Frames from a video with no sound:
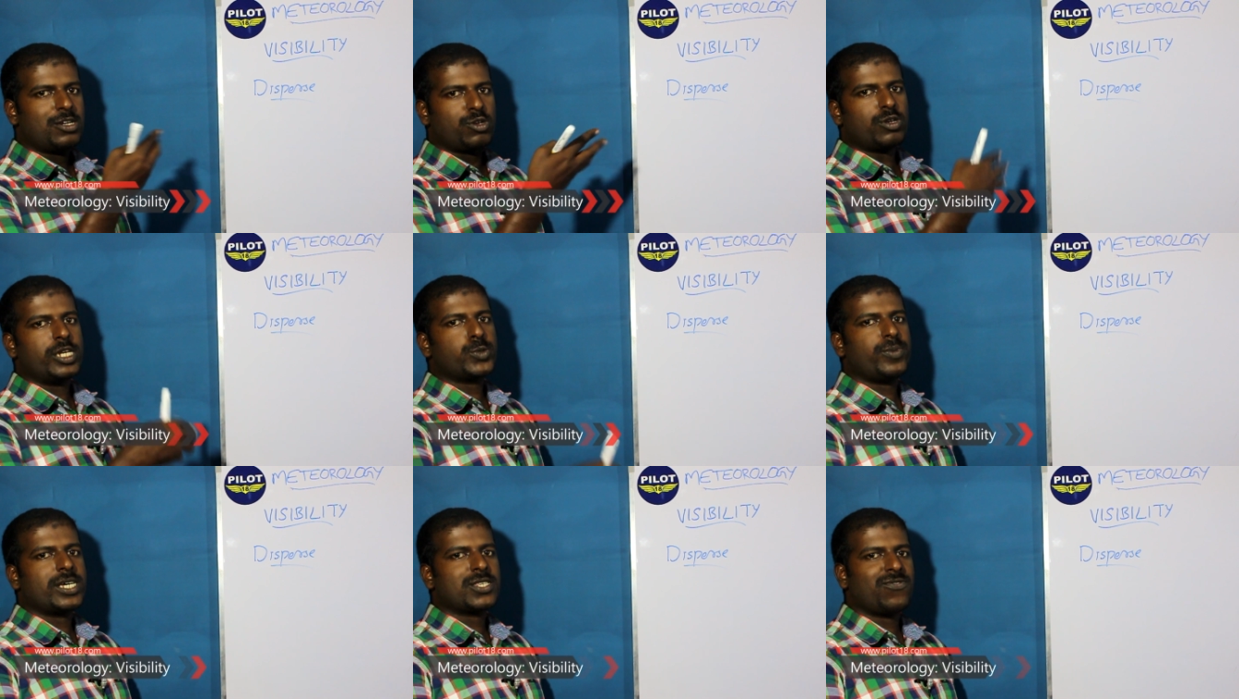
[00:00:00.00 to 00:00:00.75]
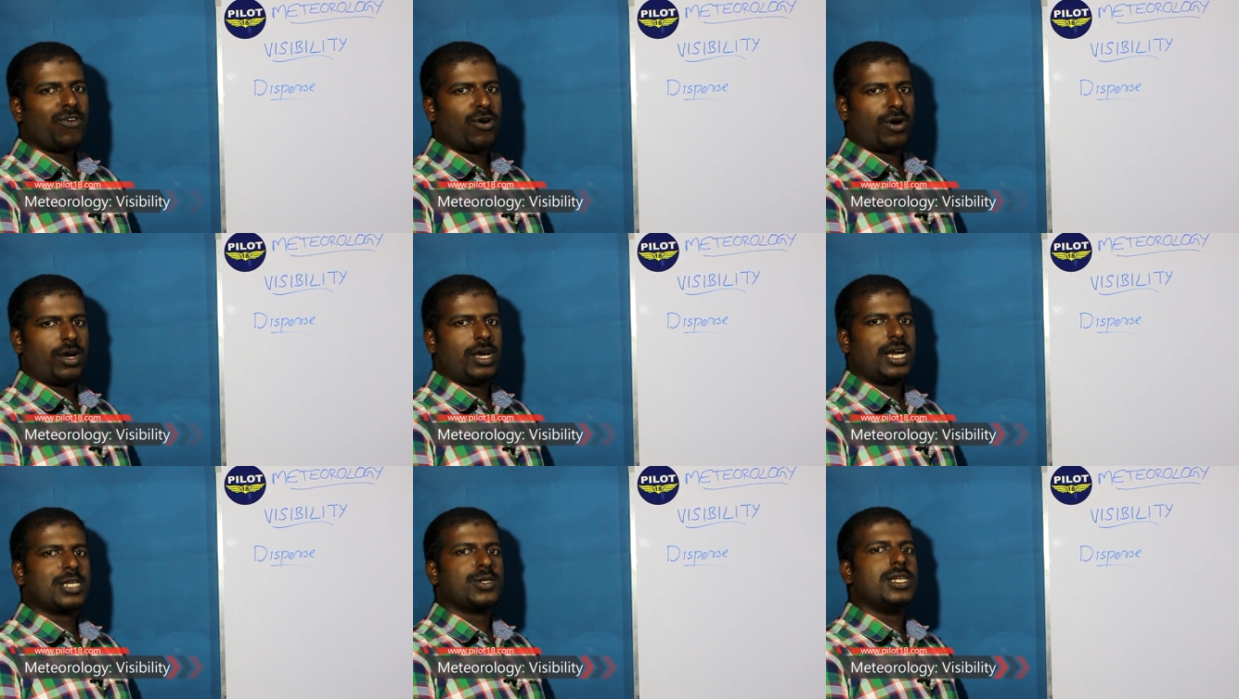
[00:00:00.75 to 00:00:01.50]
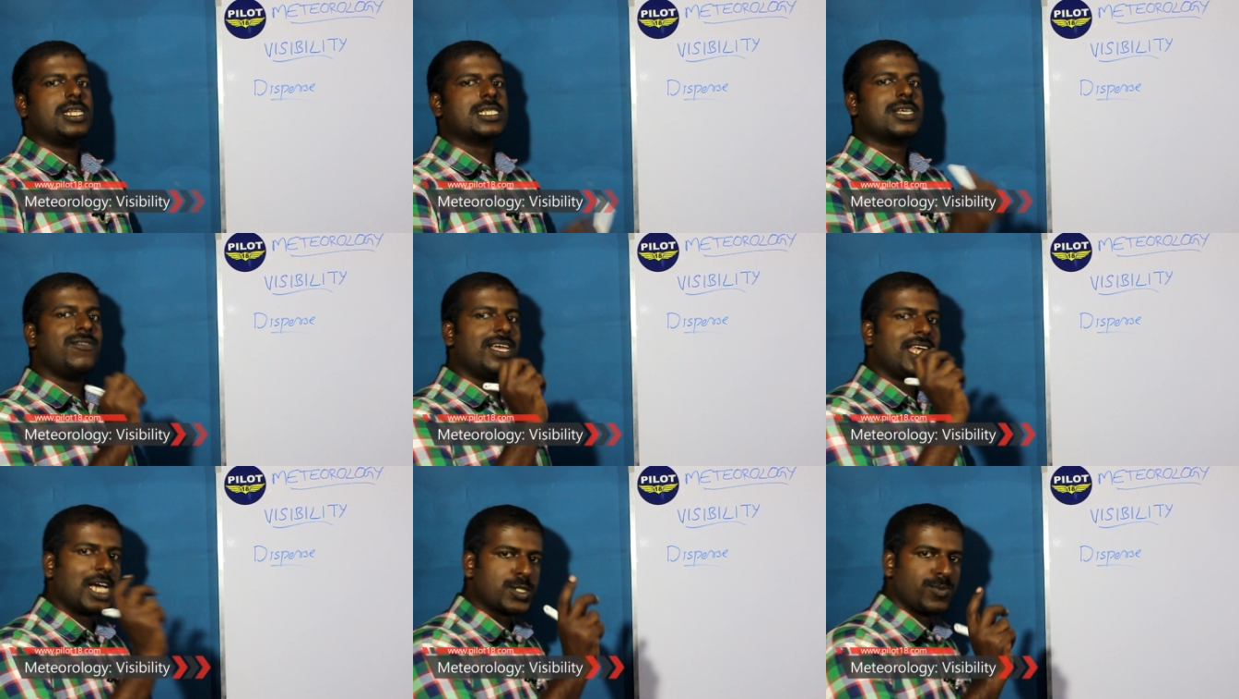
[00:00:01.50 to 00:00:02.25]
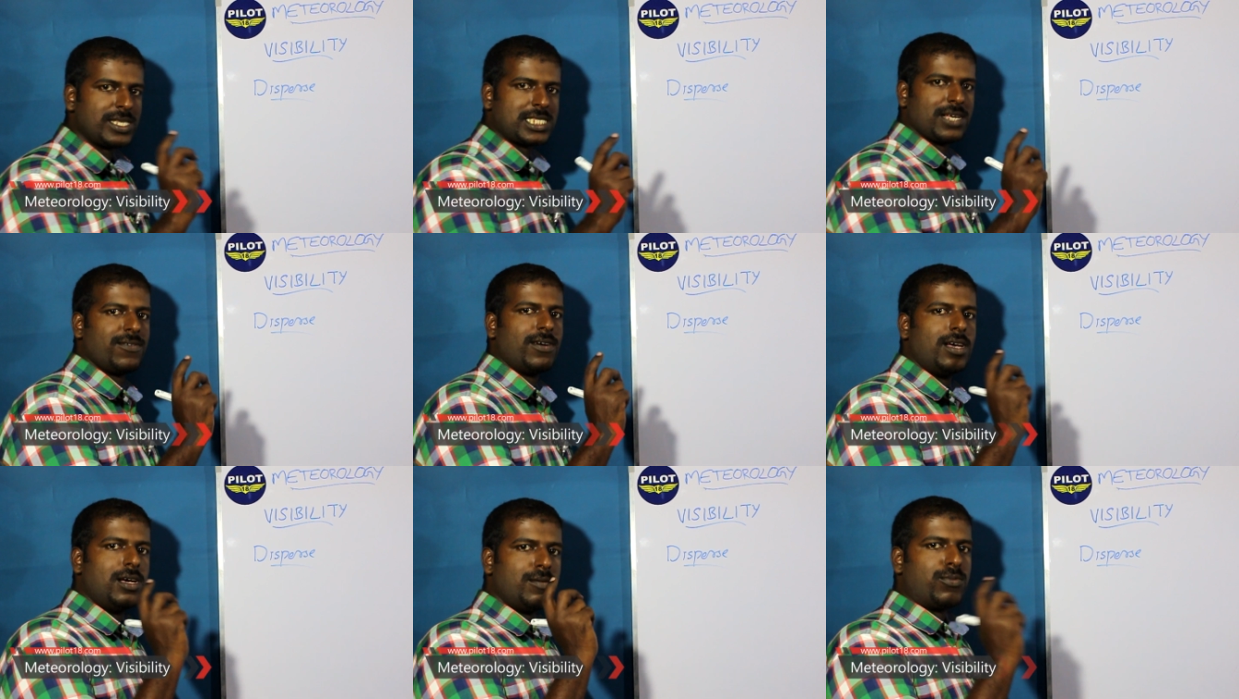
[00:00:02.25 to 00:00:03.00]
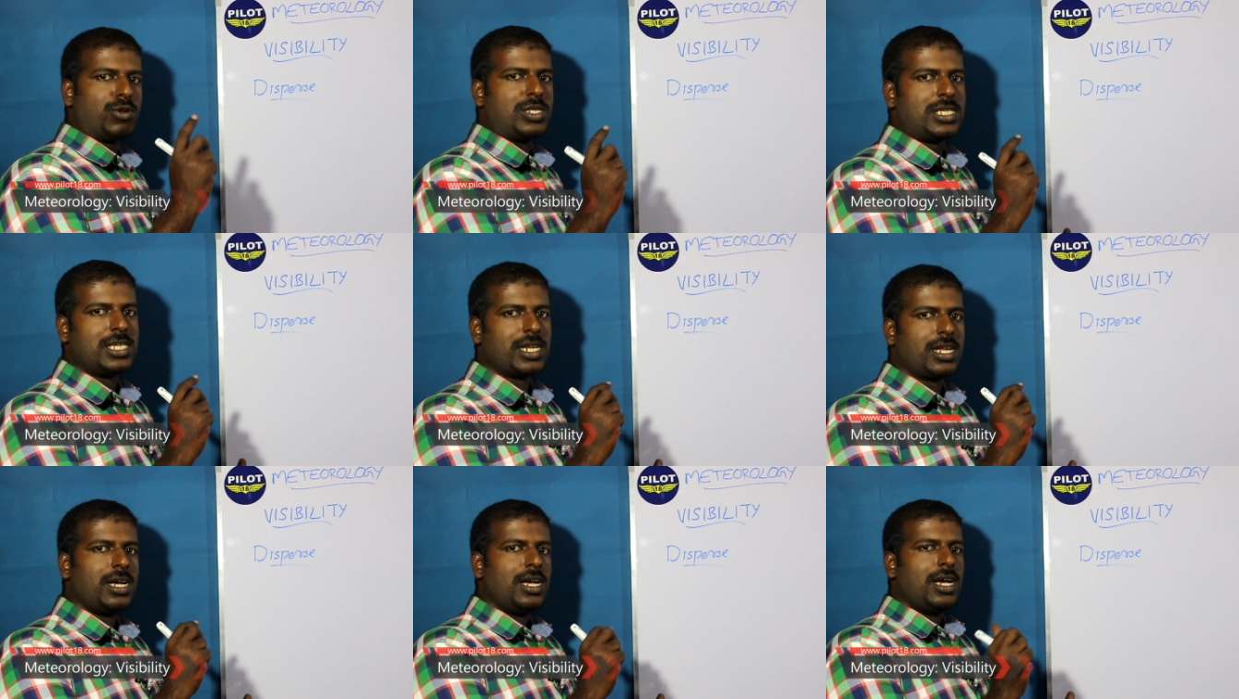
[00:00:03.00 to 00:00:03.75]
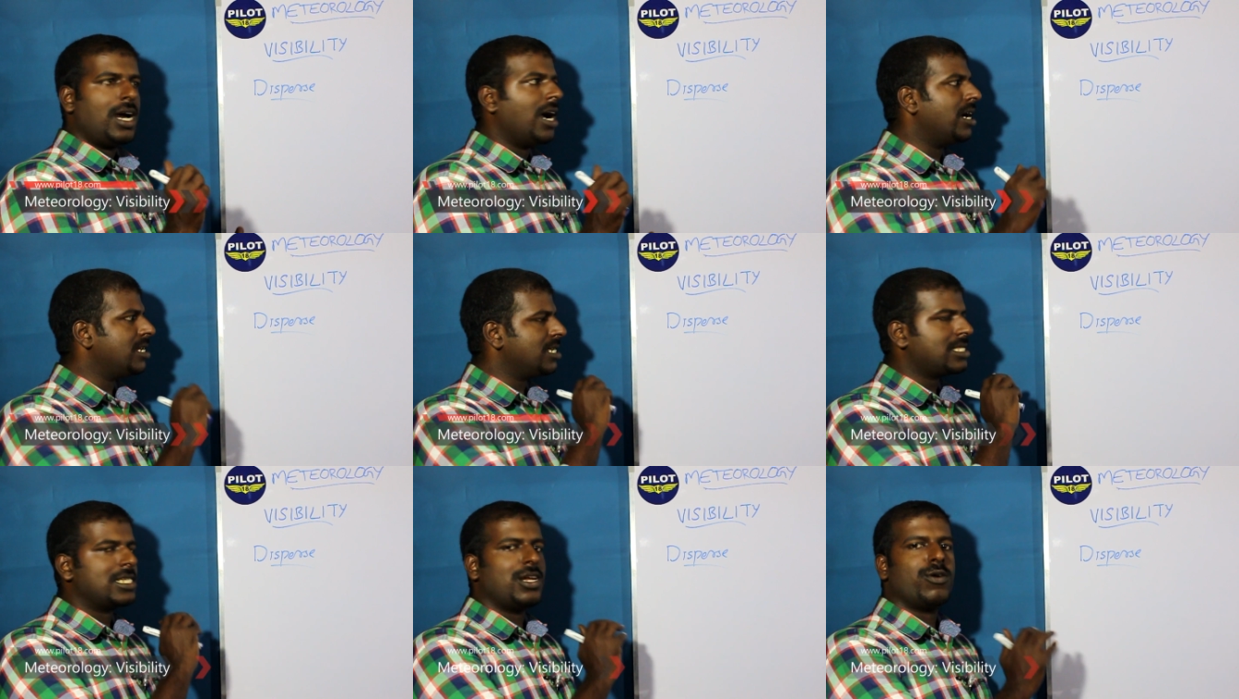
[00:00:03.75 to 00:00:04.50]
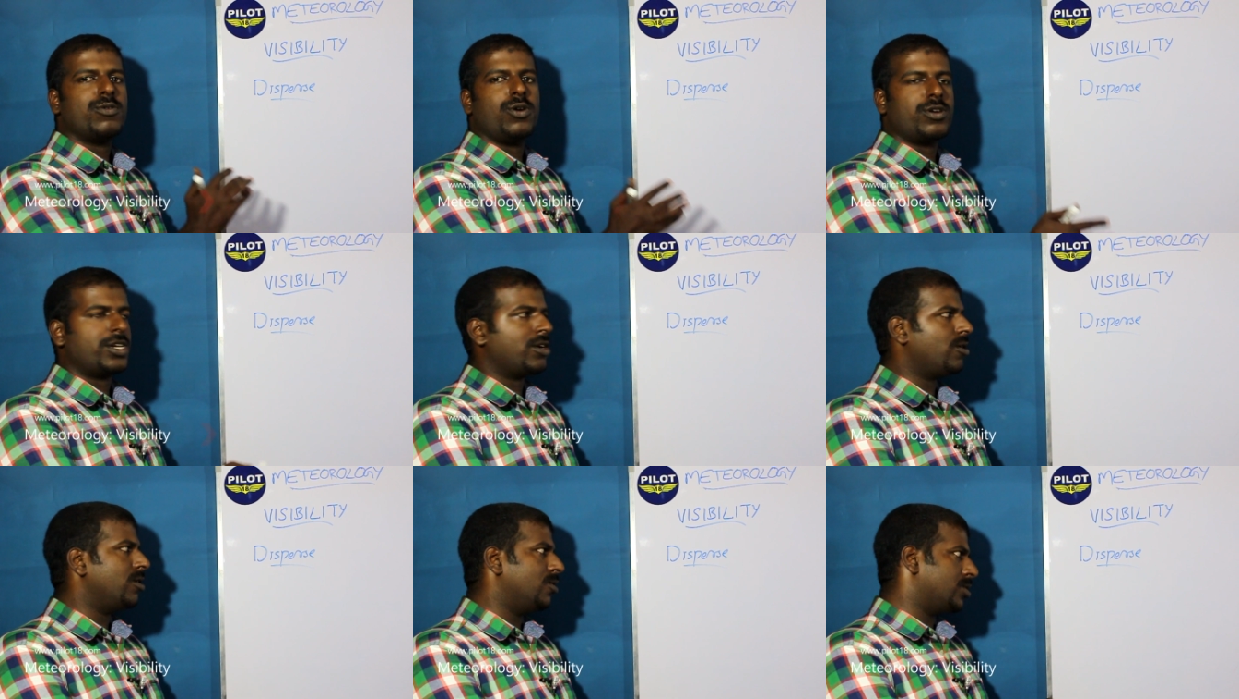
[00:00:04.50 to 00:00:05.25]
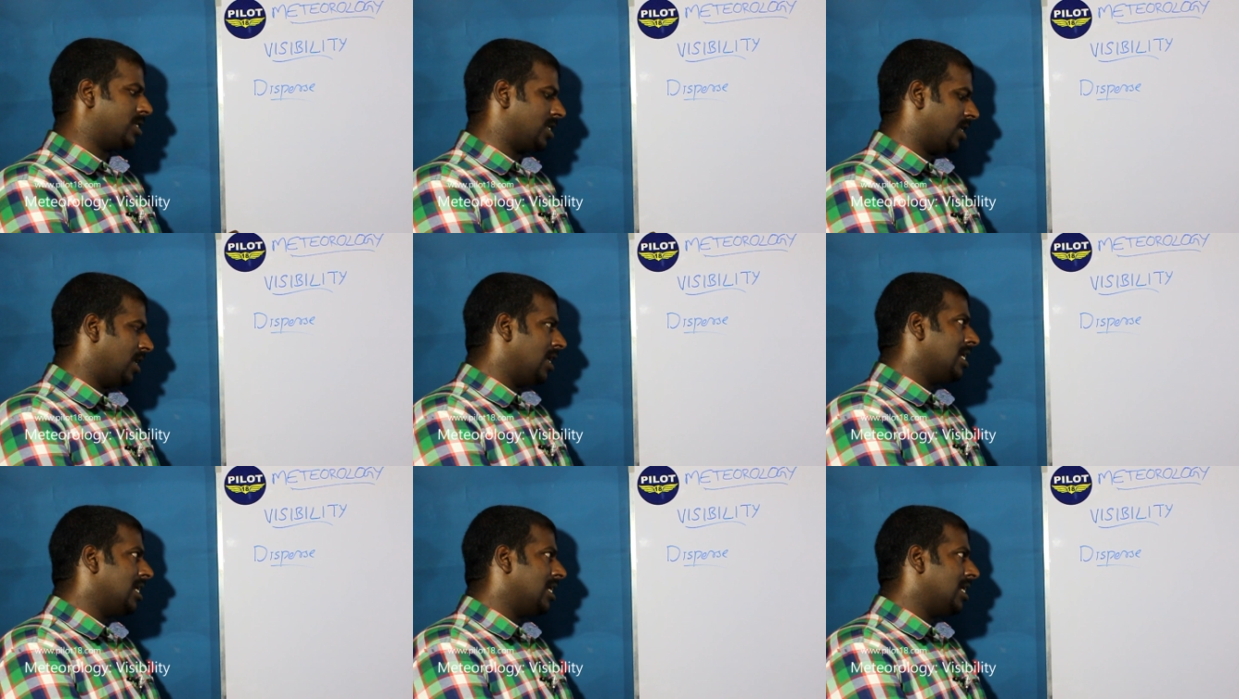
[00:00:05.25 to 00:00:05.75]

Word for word: to disperse fog. Actually, it is a very expensive procedure and is now not at all used.